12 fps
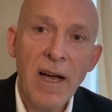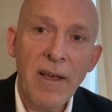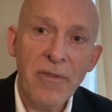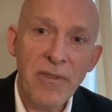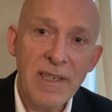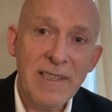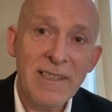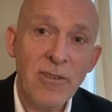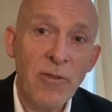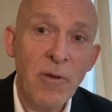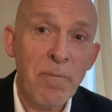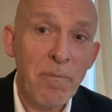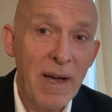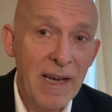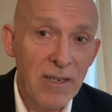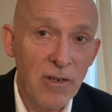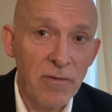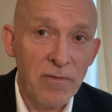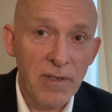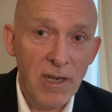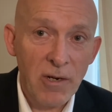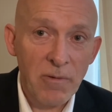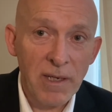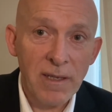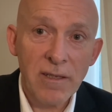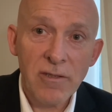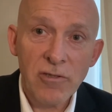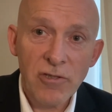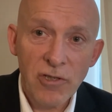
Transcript: And this is on the back of knowing that